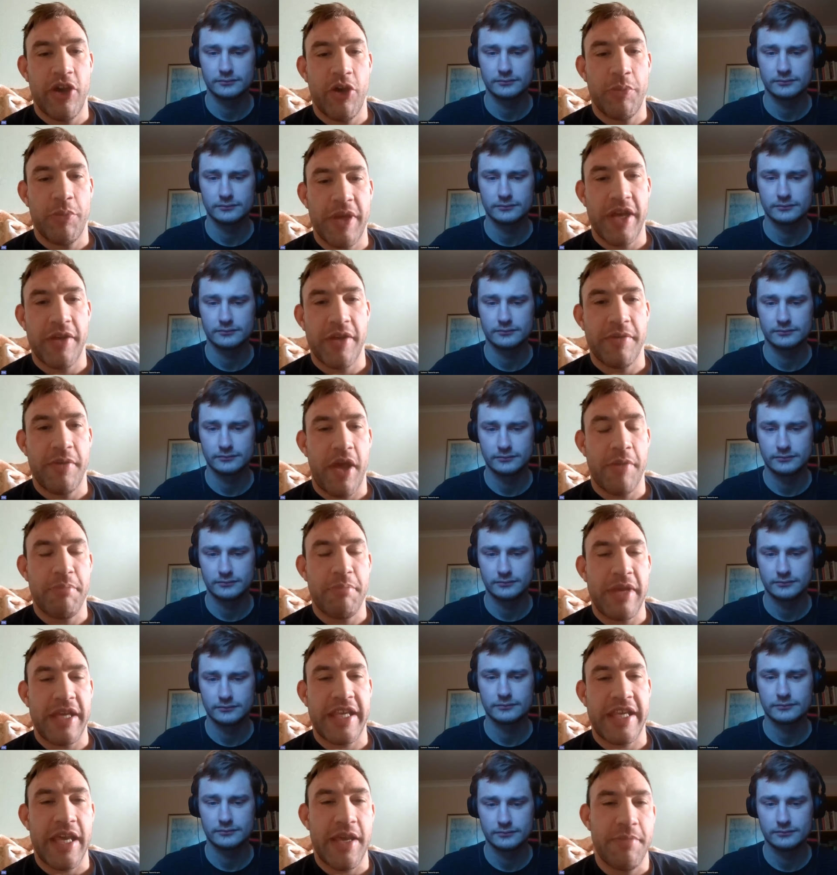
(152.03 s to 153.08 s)
Speaker 1: a little bit and, and
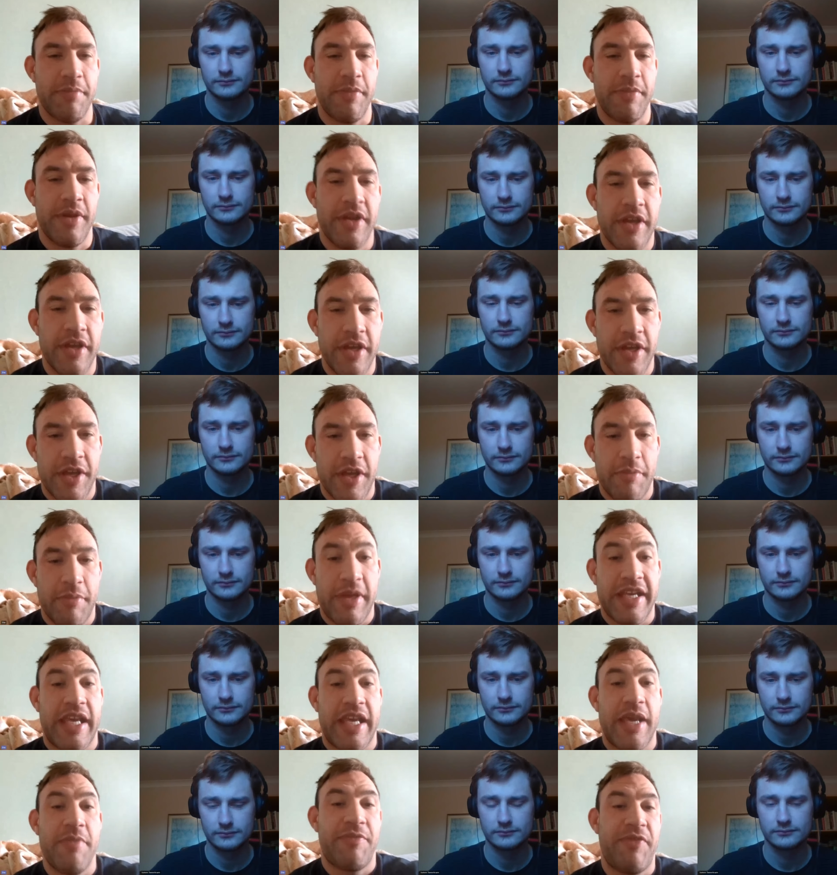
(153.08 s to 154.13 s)
make him
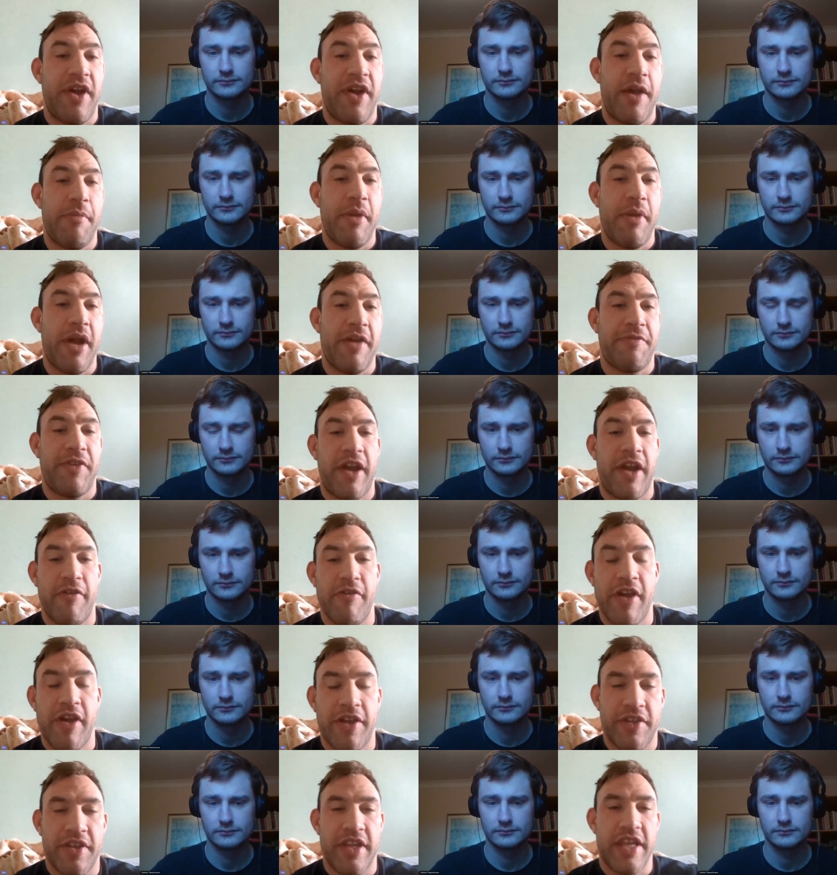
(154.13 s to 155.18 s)
make him fight my fight
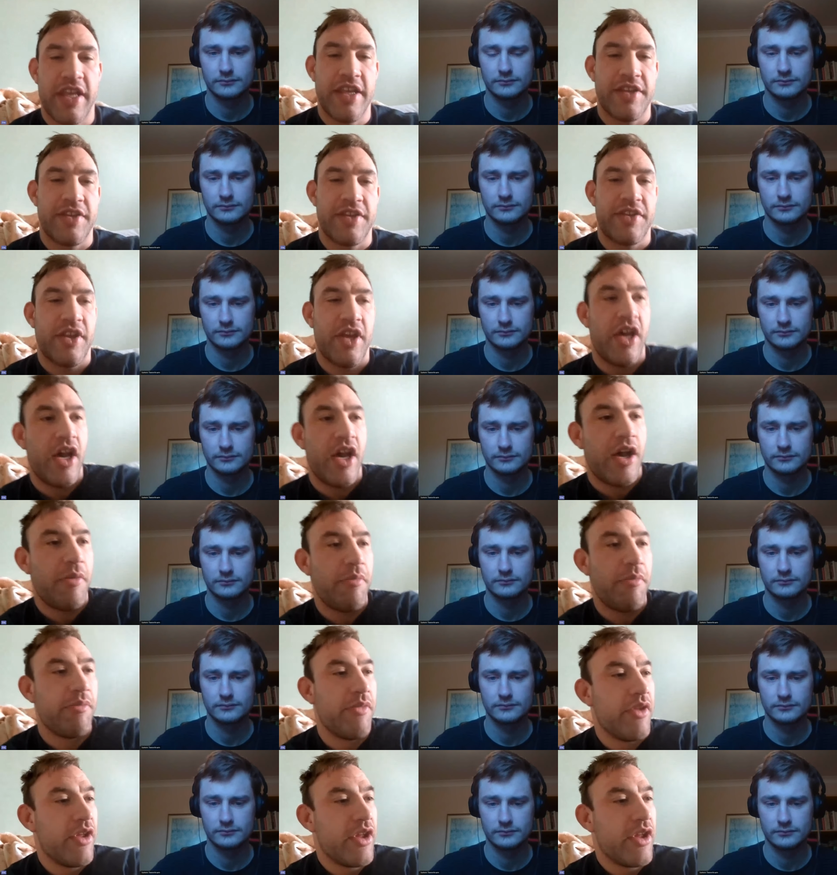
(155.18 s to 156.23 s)
rather than his.
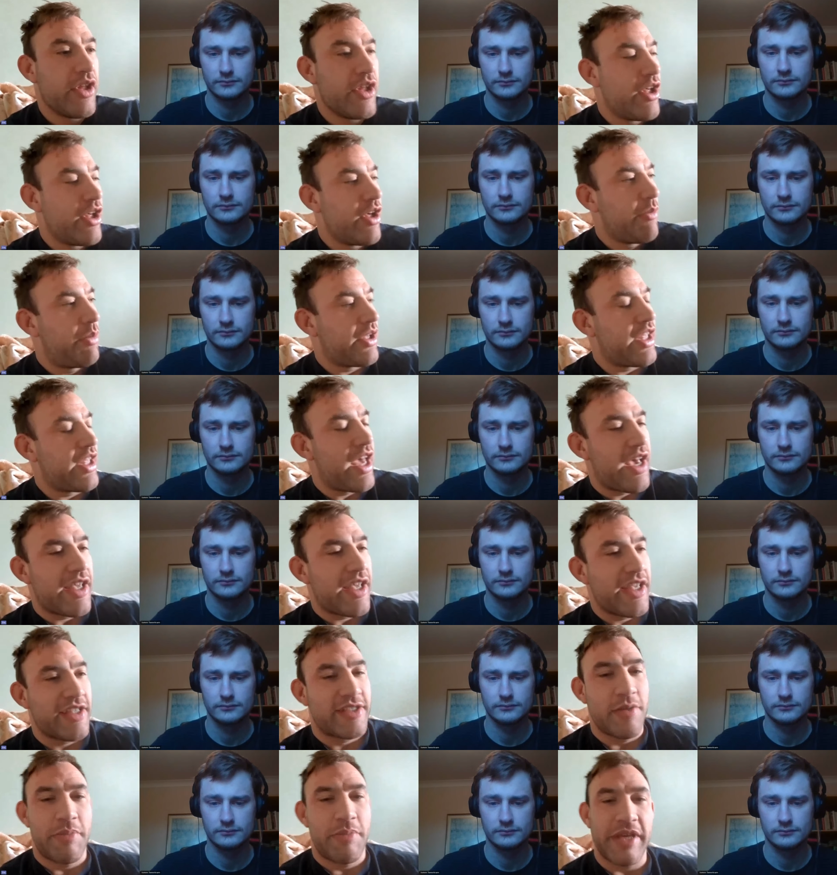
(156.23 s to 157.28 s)
Um, but yeah,
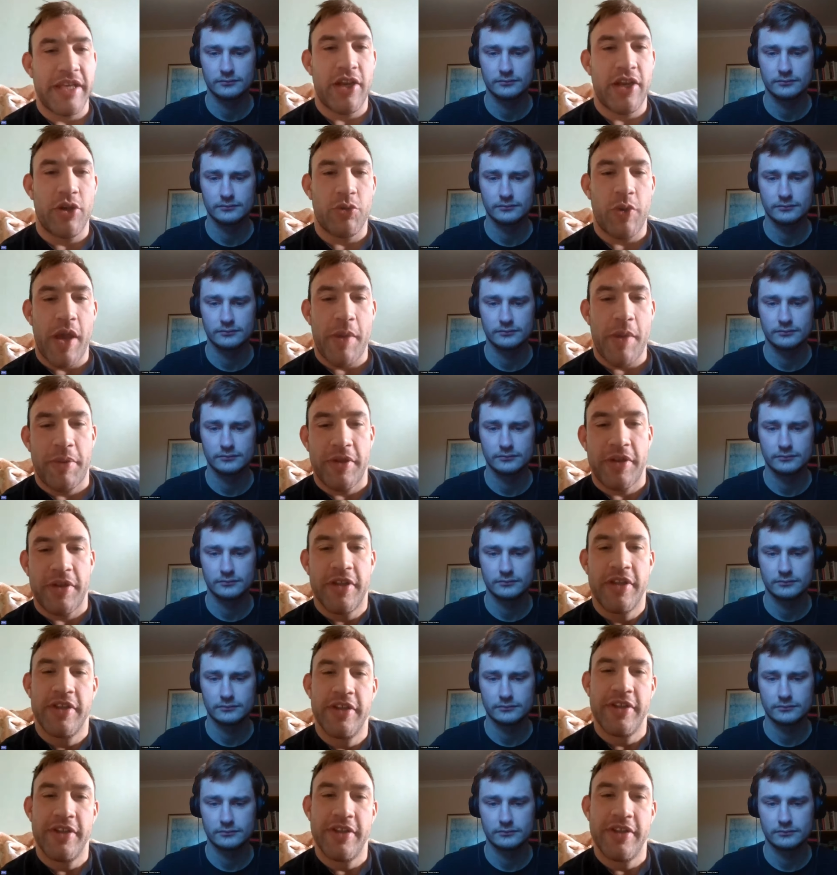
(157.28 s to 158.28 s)
he is a big old weapon.